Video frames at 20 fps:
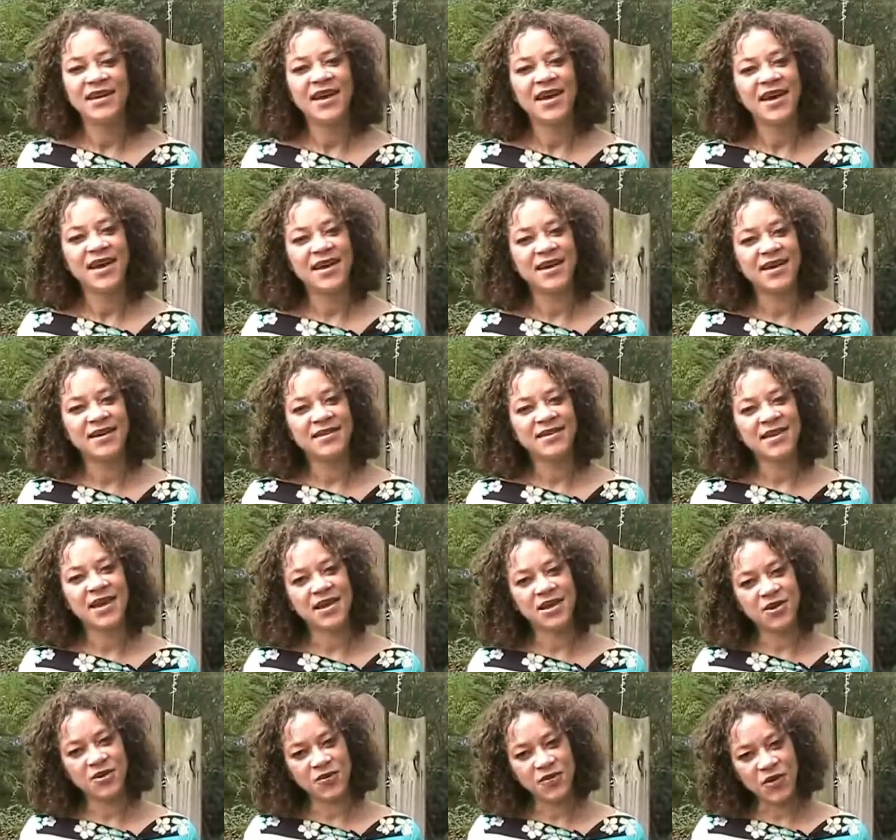and
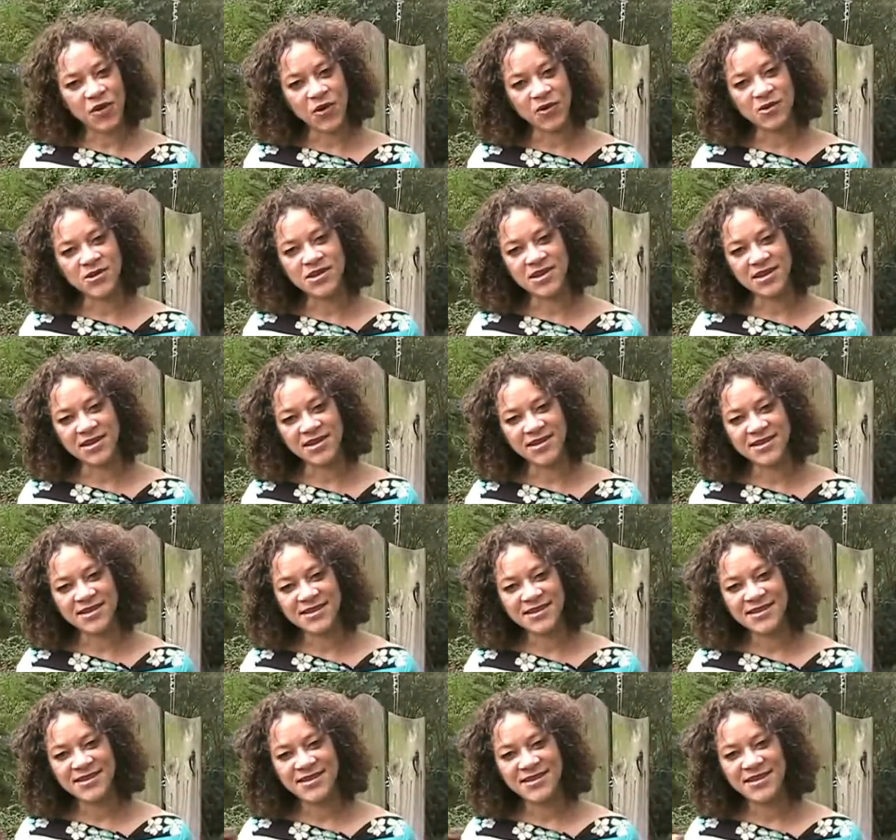thank you for hosting
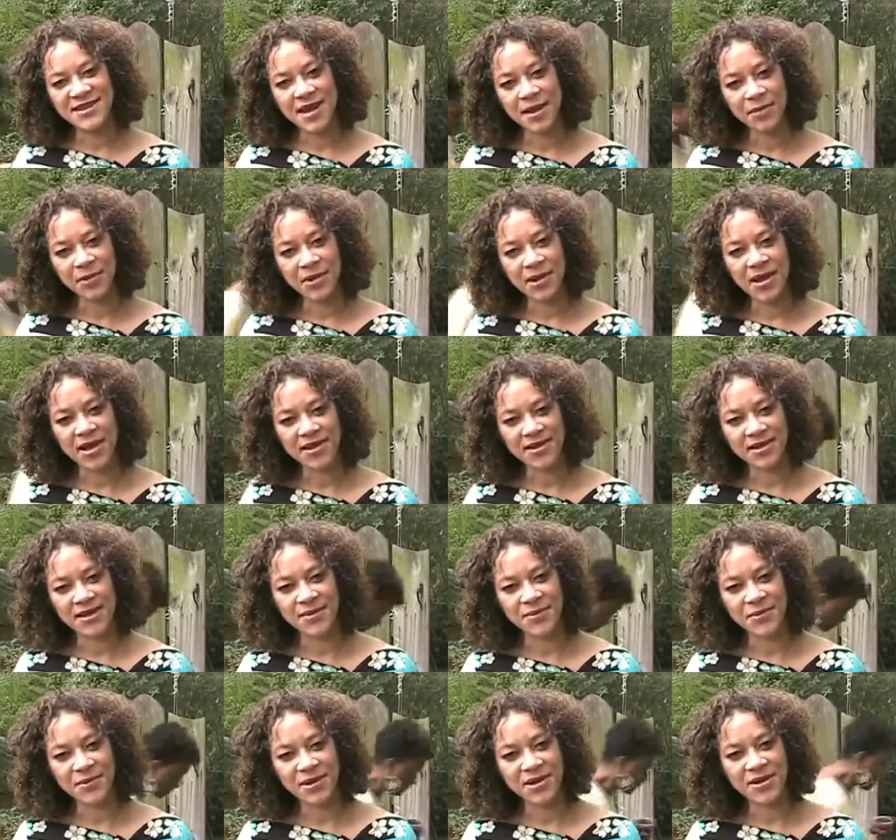us. I'm glad
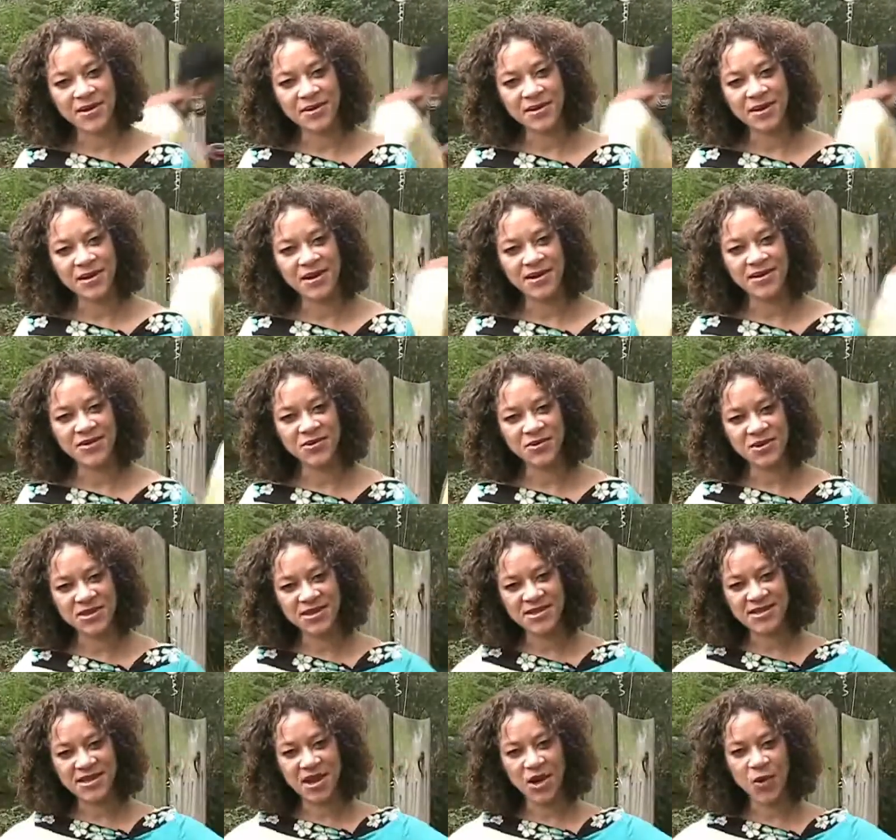that we could uh, do
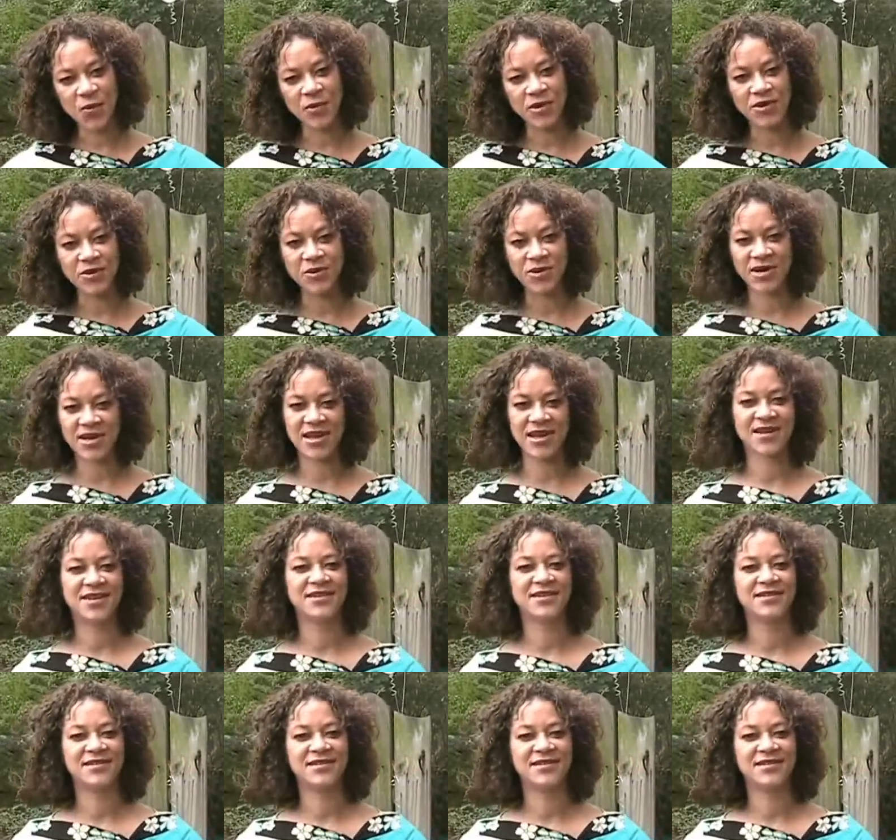this. I hope we do it again.